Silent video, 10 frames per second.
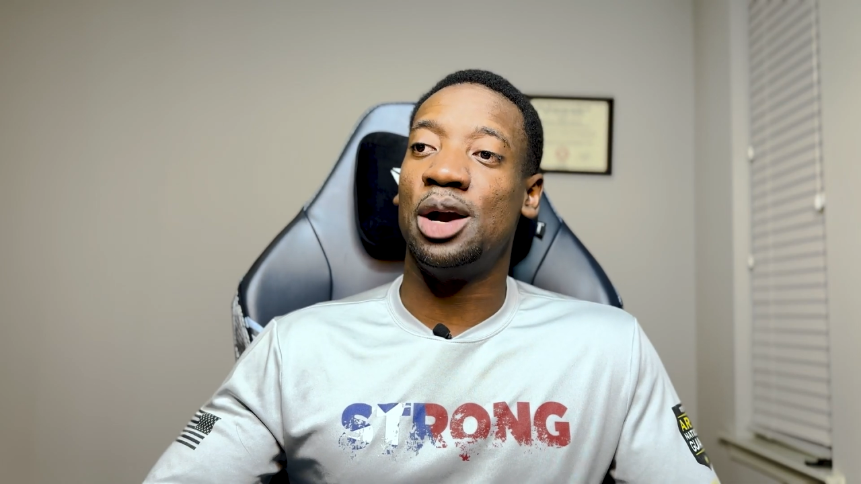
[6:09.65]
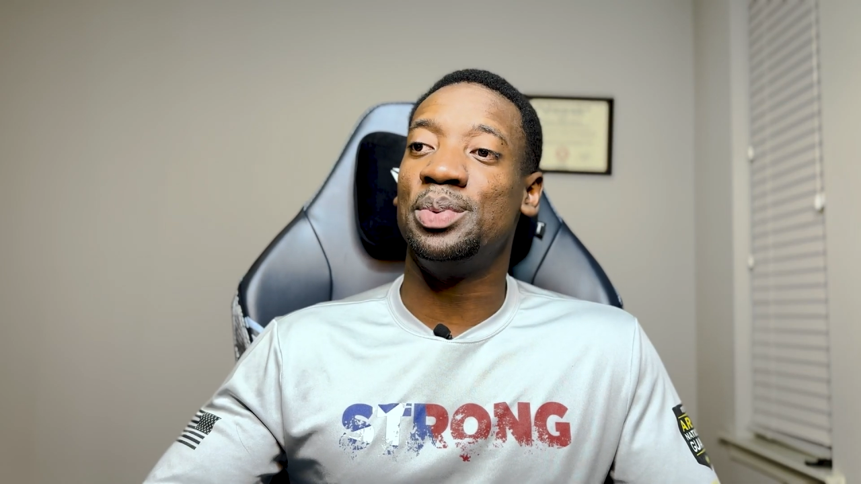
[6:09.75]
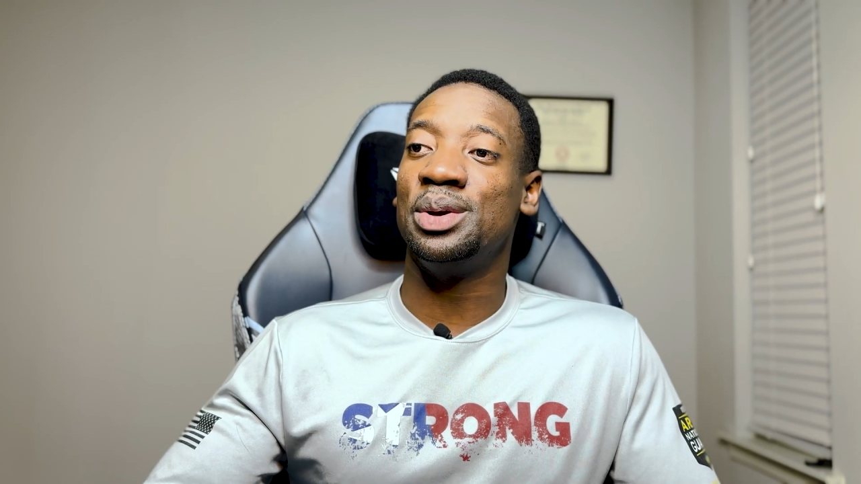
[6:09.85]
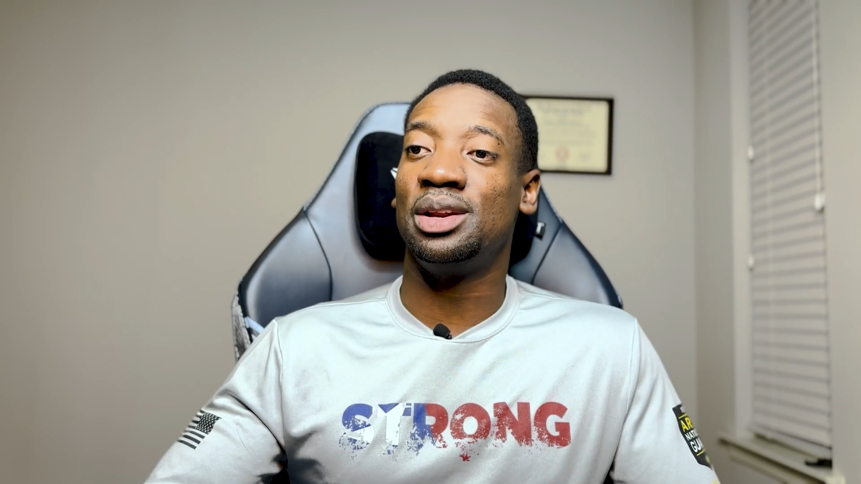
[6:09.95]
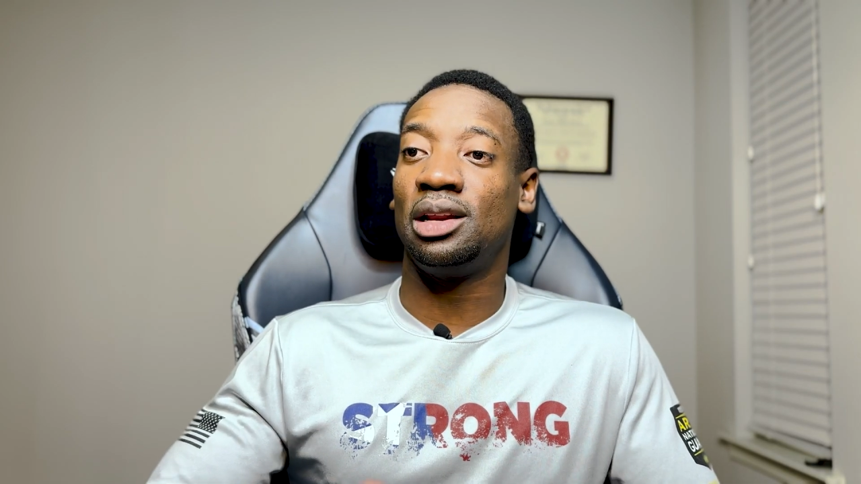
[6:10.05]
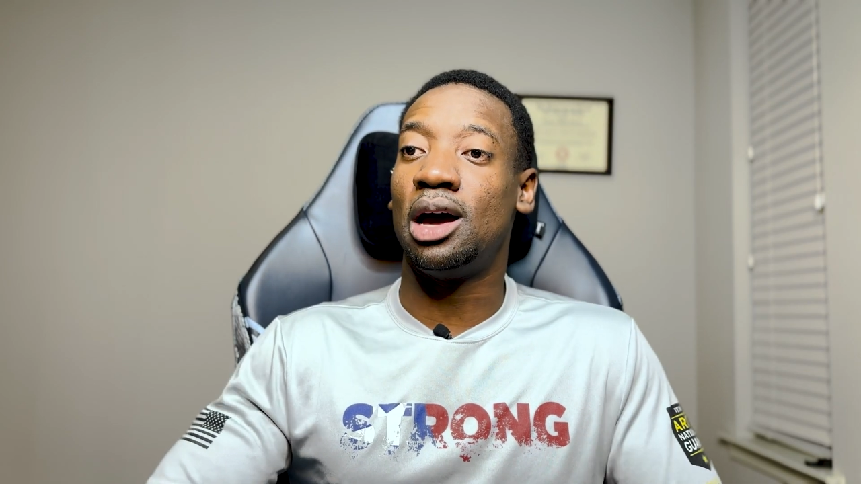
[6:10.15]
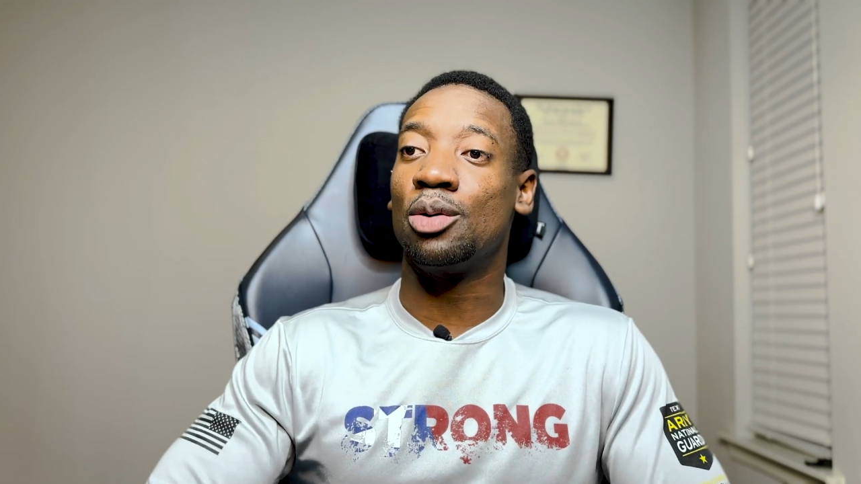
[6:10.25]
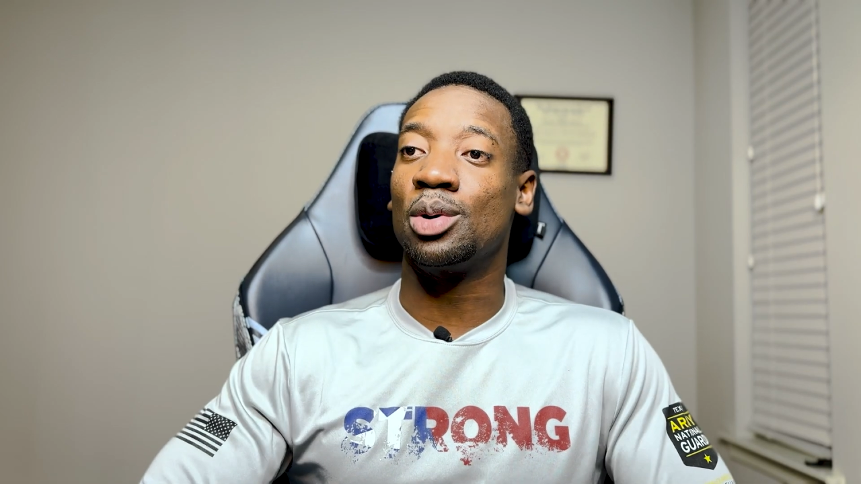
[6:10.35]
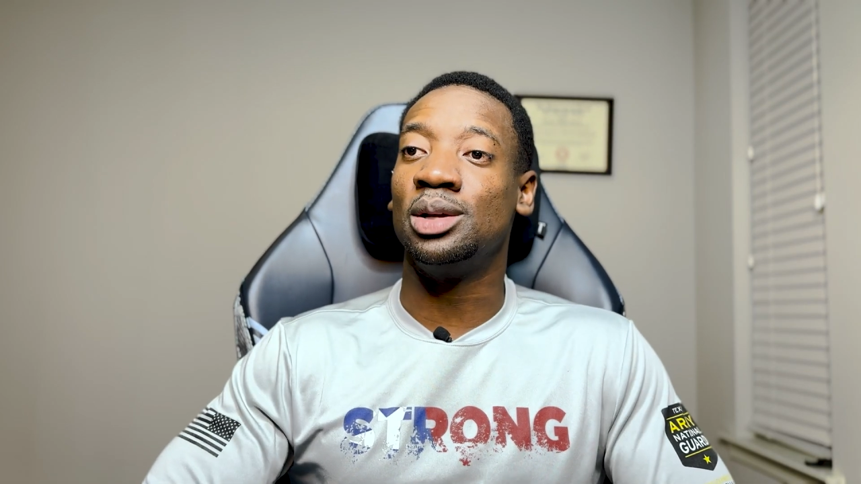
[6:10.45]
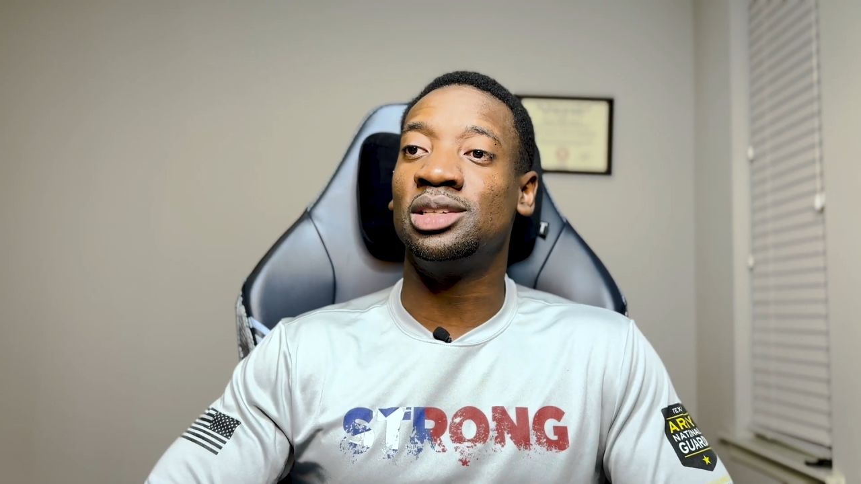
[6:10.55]
help you in the
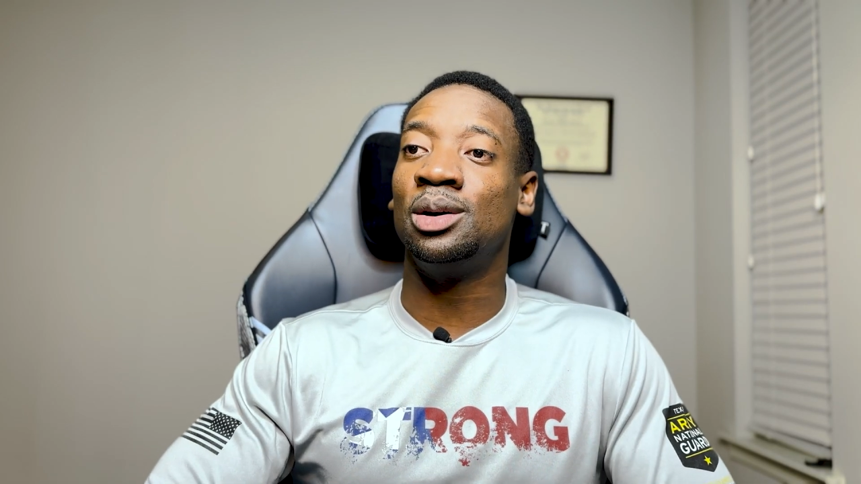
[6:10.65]
long run.